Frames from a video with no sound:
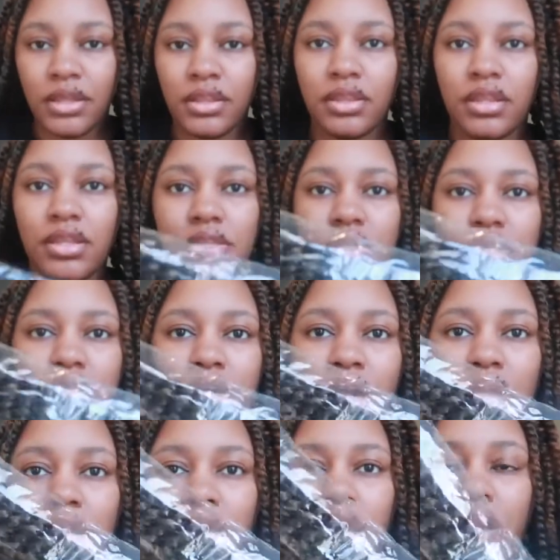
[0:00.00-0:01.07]
this is
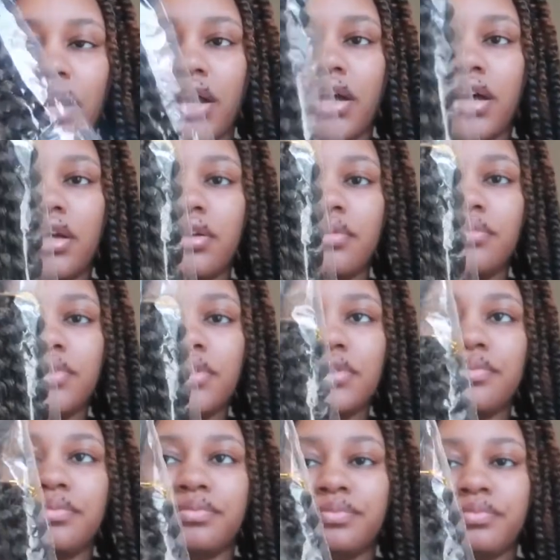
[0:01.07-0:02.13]
how the hair comes
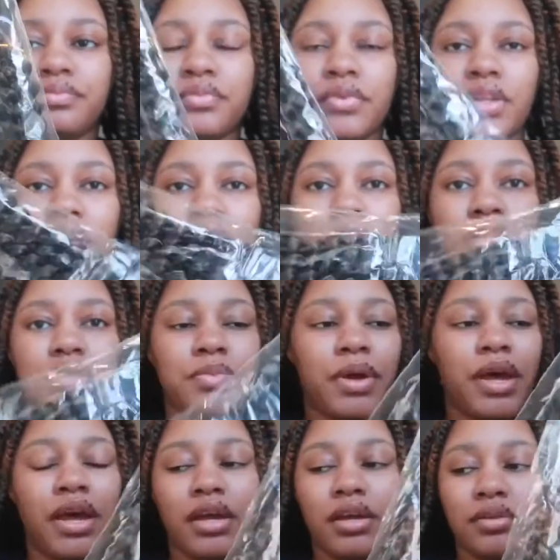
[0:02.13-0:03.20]
in this
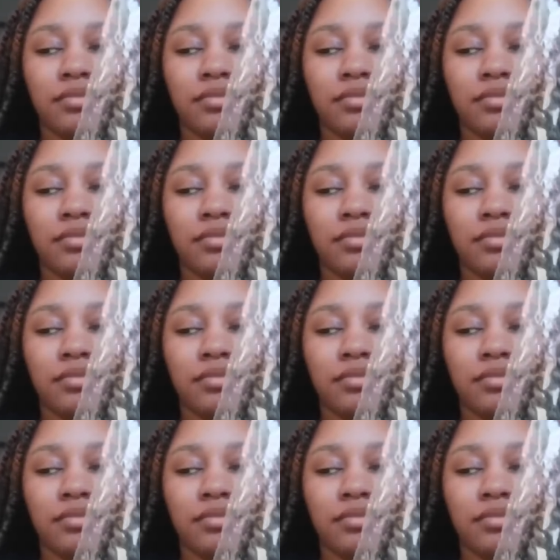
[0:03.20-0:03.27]
pack.